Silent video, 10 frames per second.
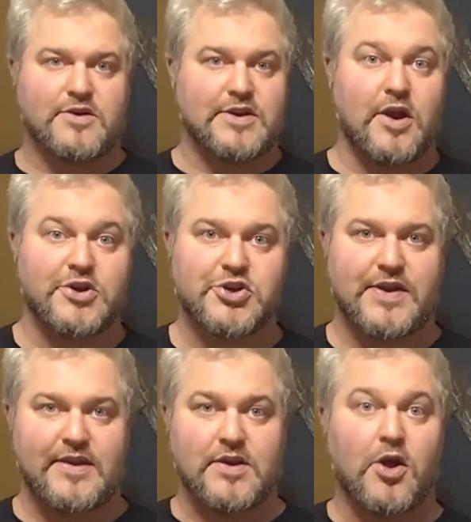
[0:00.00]

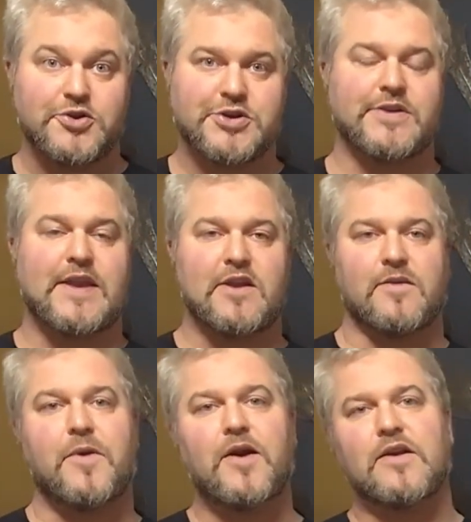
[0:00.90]
country, culture that you're a
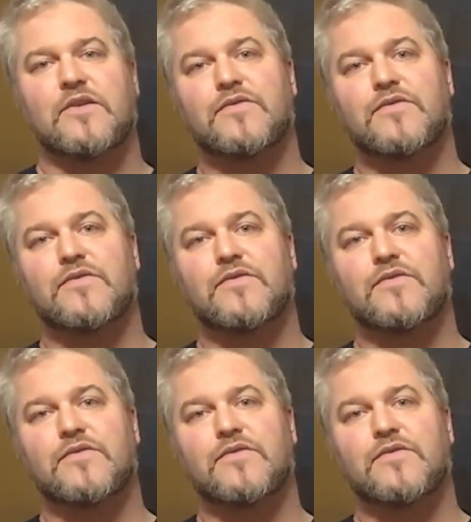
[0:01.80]
part